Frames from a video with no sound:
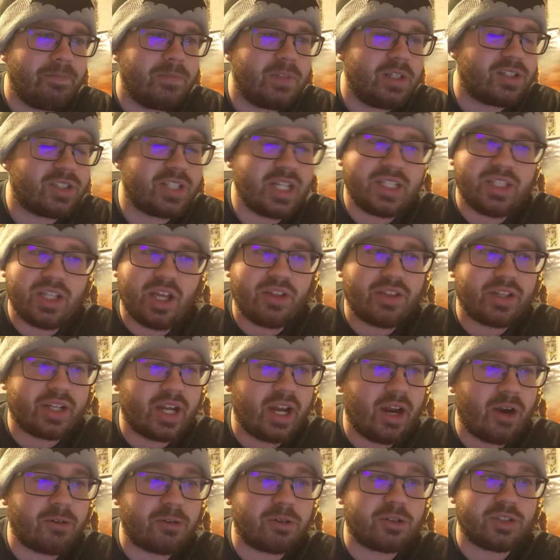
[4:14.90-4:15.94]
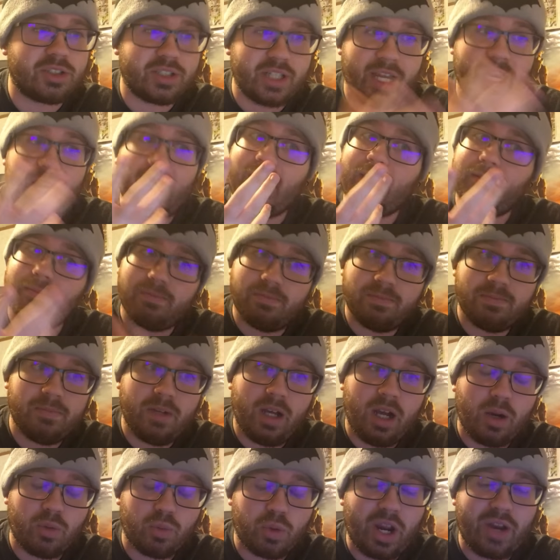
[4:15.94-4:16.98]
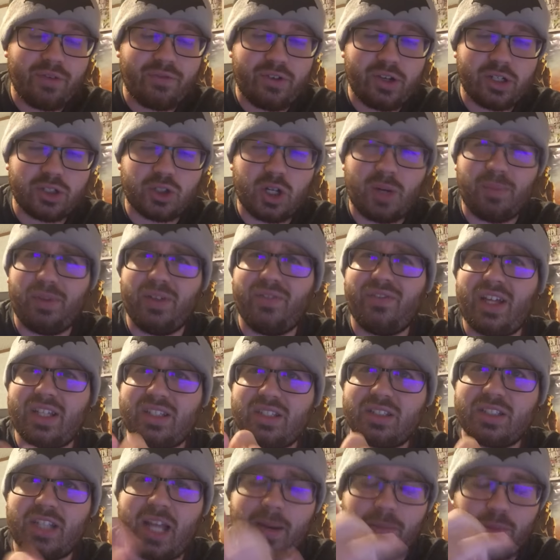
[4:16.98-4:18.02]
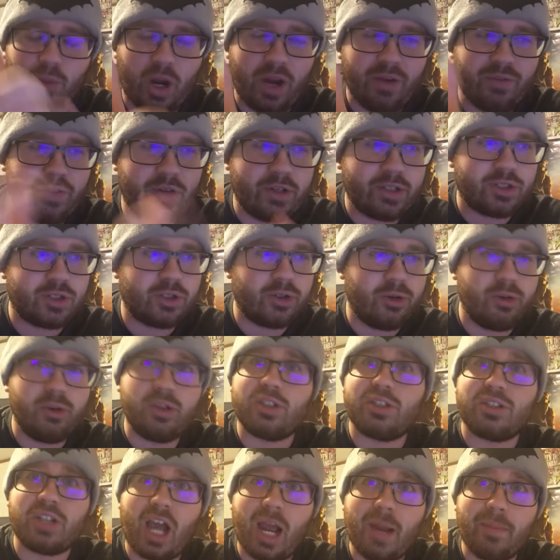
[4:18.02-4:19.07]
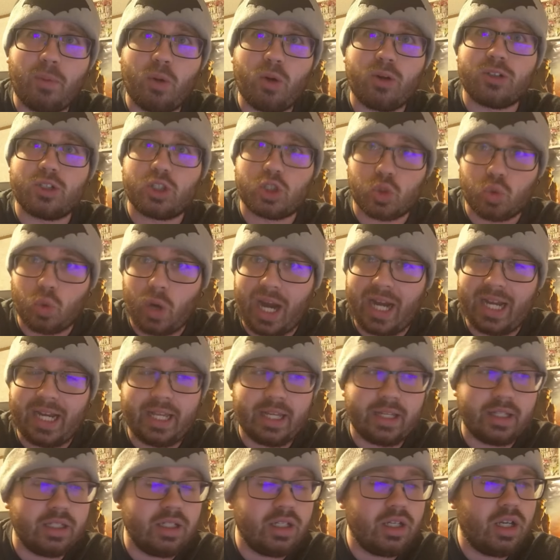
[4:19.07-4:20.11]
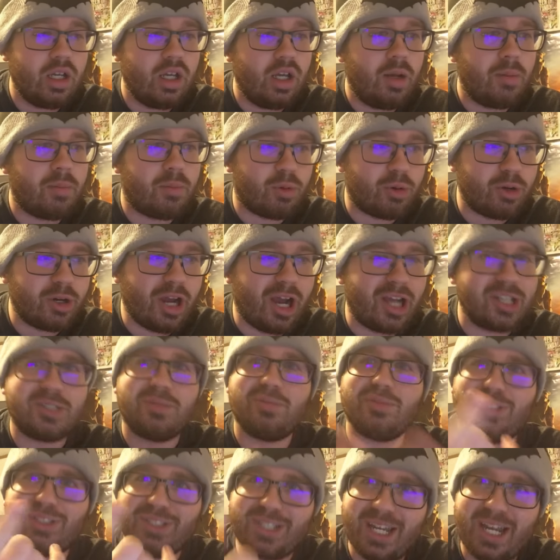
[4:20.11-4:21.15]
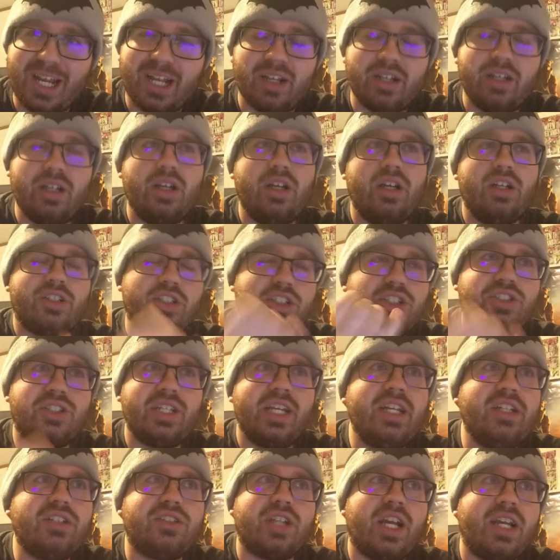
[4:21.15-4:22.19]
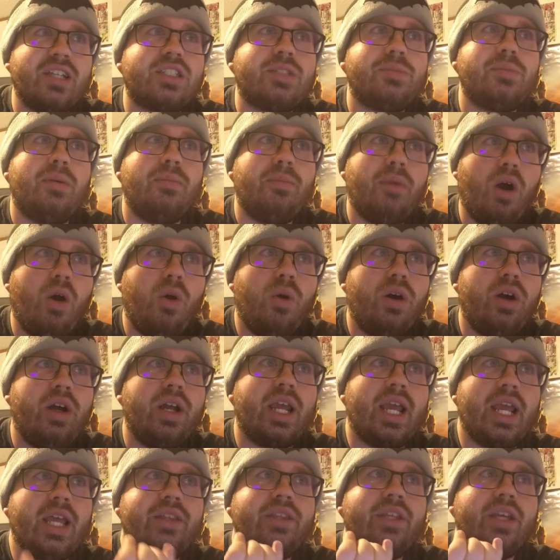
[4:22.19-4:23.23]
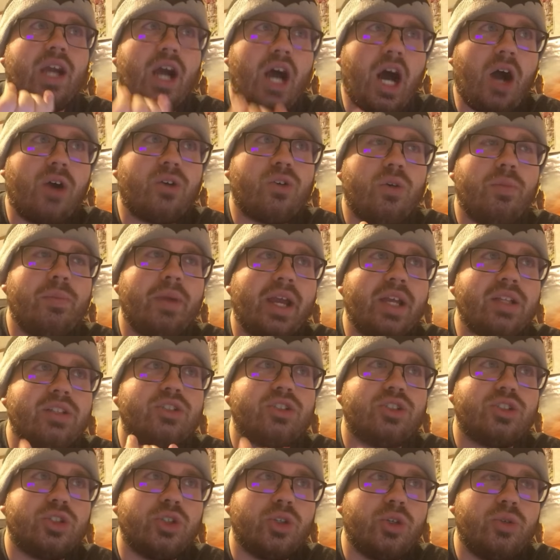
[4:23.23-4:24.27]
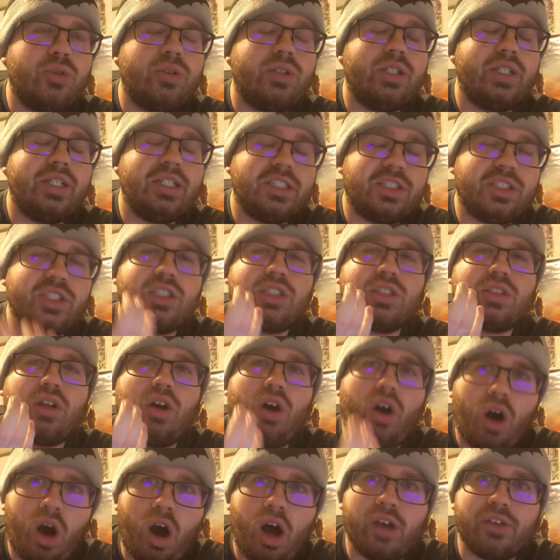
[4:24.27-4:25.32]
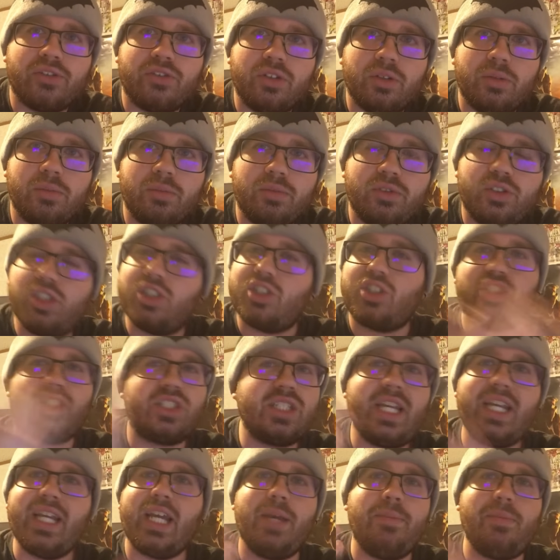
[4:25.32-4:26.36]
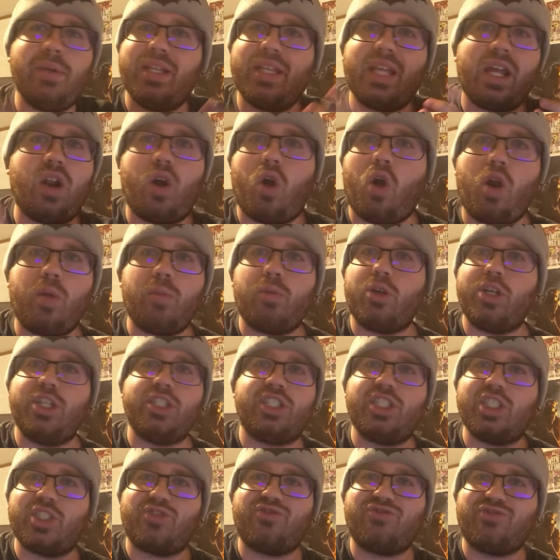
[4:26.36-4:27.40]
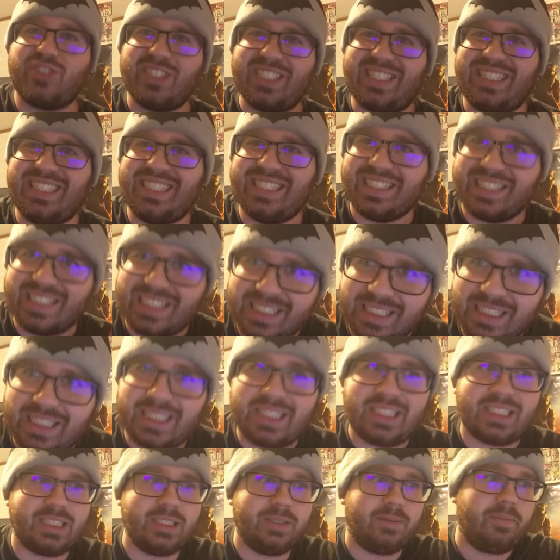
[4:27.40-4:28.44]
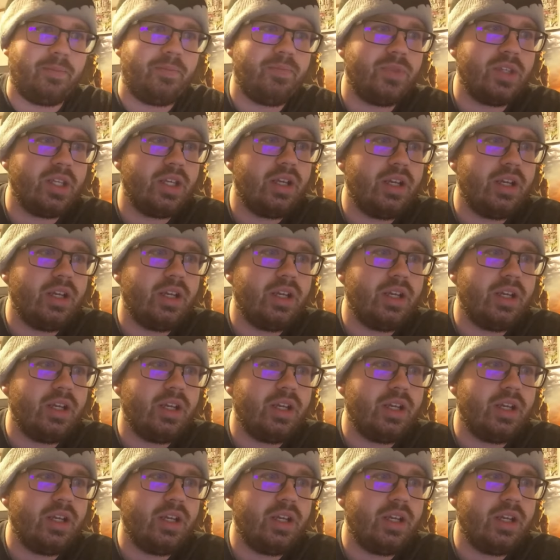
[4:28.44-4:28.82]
Seeing the other characters. Seeing Ray Fisher. I believe that's his name. Ray Fisher, who is Cyborg training. Pretty awesome. Seeing Jason Momoa in the Aquaman suit is just awesome. Just seeing him in that armor is just freaking awesome.